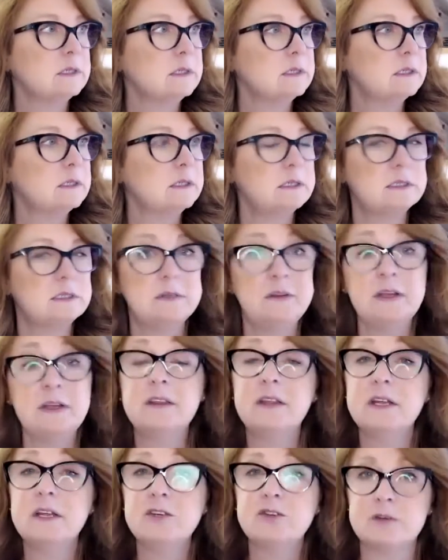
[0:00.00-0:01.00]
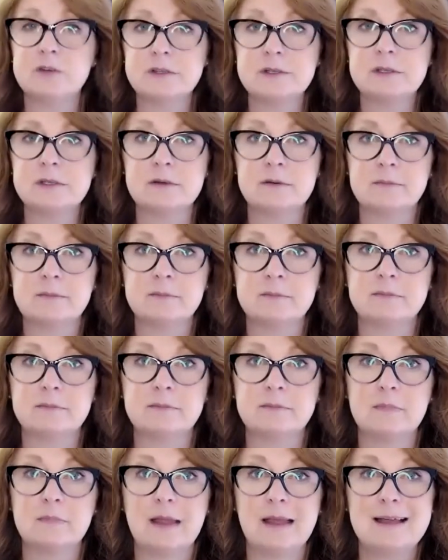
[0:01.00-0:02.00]
dangerous.
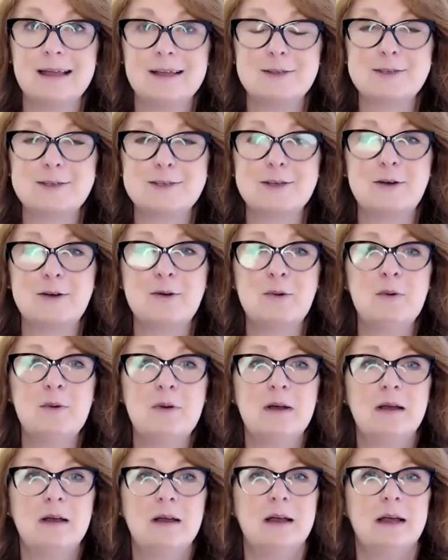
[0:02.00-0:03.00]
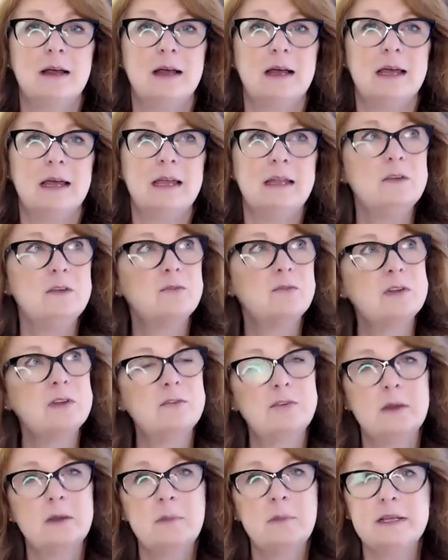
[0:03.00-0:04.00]
So in different
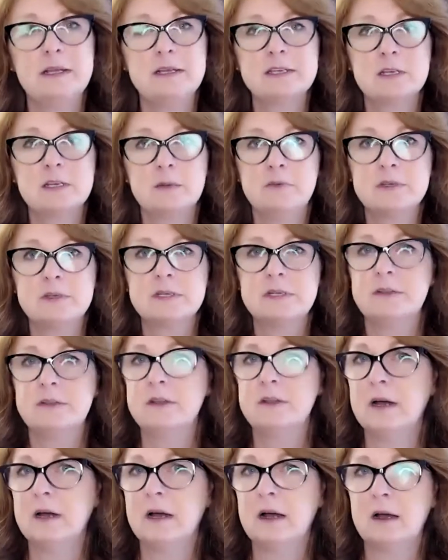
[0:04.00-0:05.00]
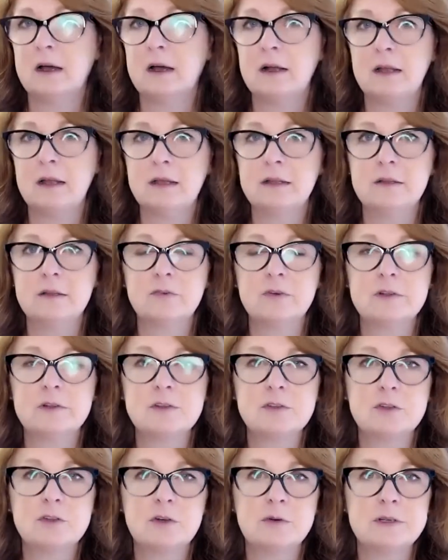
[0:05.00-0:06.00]
families, obviously there are like different
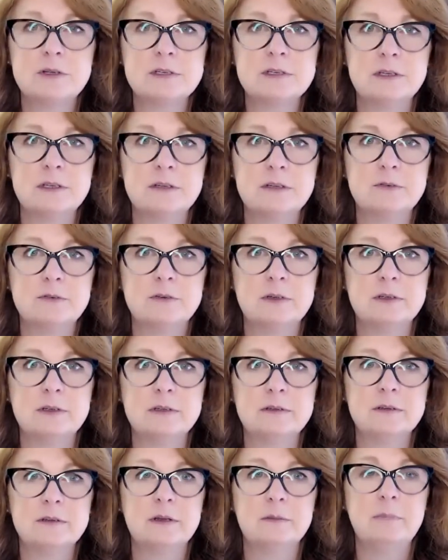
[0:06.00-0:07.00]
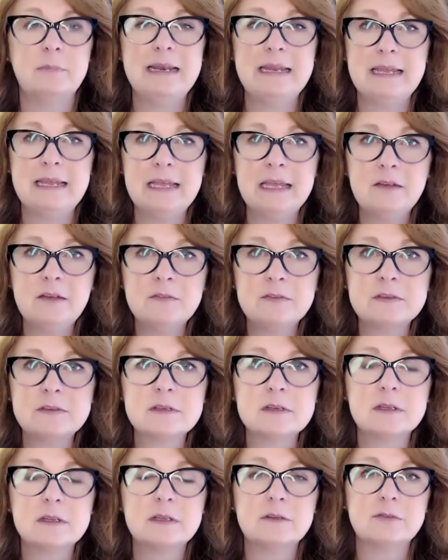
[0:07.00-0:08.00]
stories in different
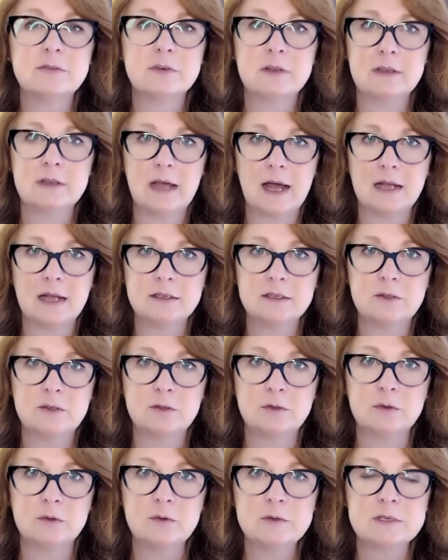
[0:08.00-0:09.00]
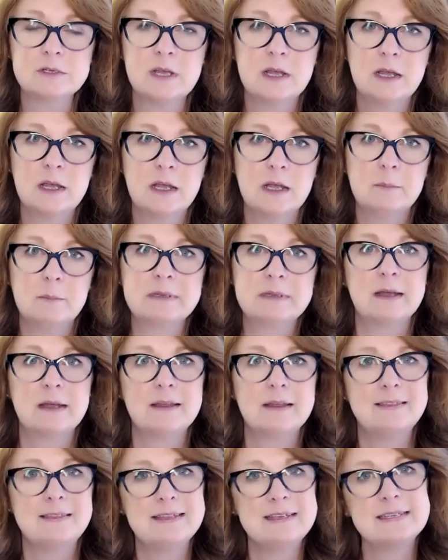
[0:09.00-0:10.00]
beliefs, different attitudes, but
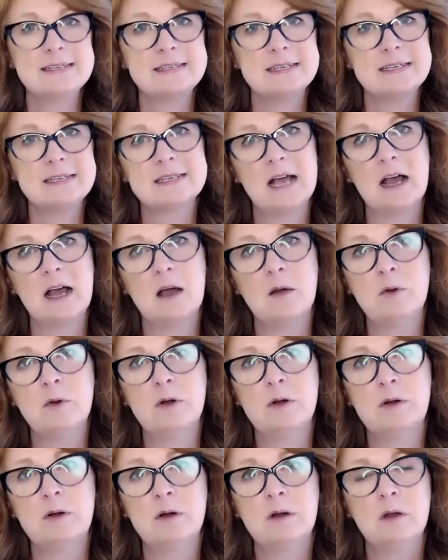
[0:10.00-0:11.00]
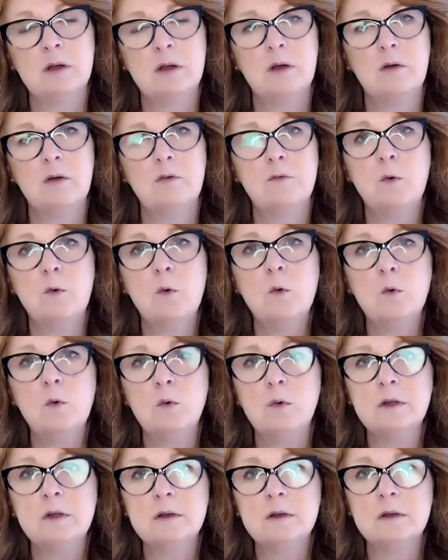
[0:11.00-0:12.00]
this is our
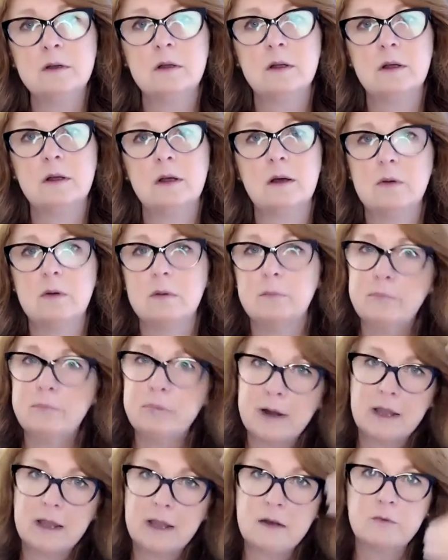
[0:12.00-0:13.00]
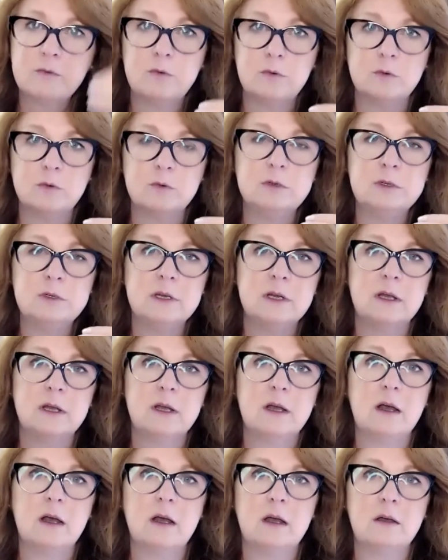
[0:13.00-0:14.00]
food, our brain food
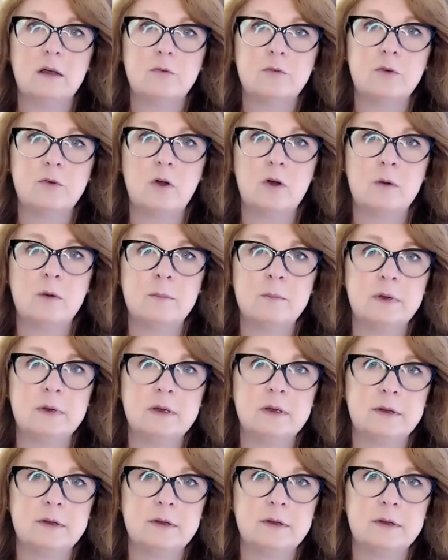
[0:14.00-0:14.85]
from